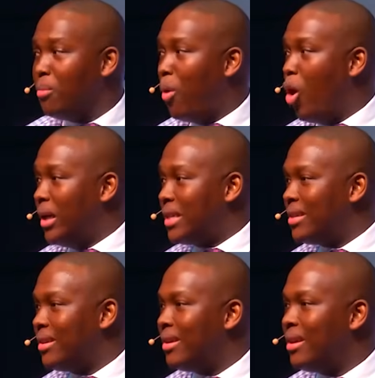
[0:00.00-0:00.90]
point.
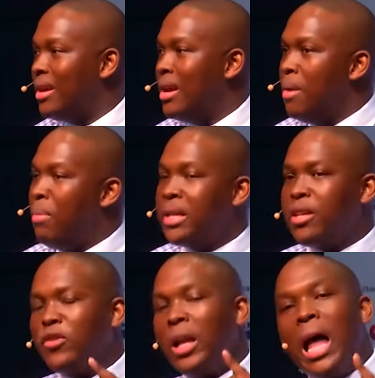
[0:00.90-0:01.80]
Because
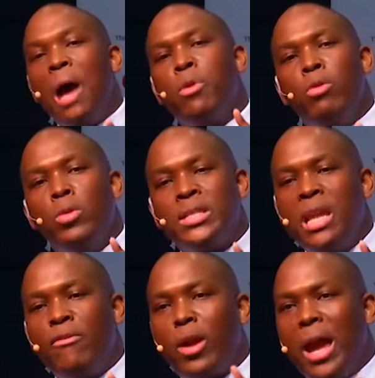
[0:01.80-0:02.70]
if the library was
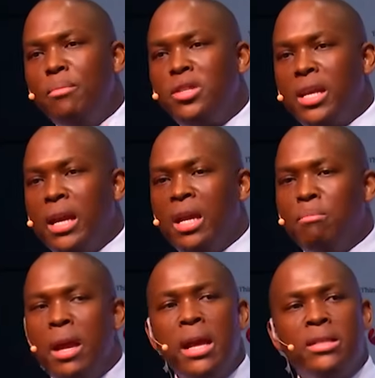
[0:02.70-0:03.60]
never empty, it
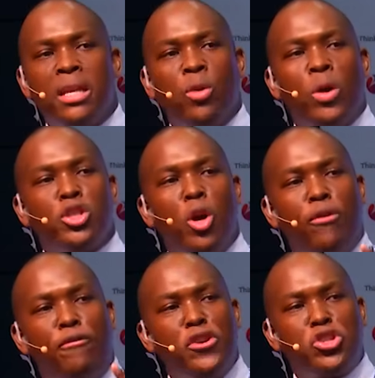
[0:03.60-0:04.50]
means that there was no
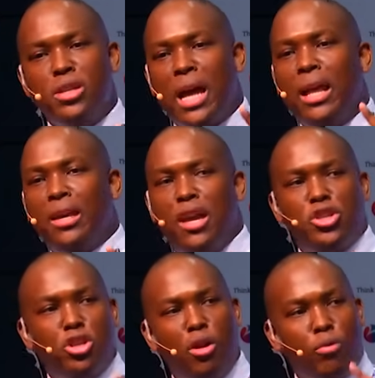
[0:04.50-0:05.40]
efficient
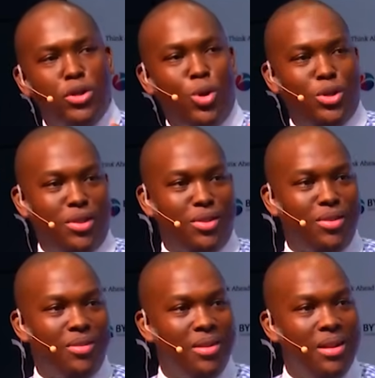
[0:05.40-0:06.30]
allocation of resources.
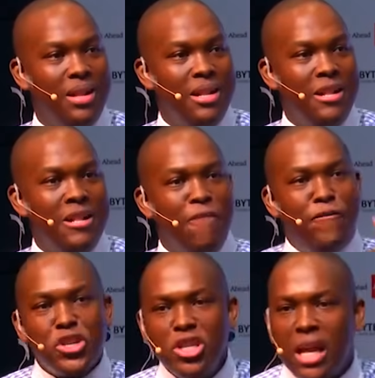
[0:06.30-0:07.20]

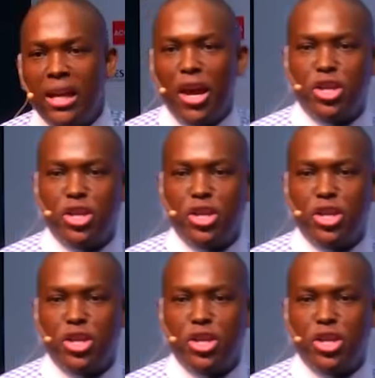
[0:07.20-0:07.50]
Efficient allocation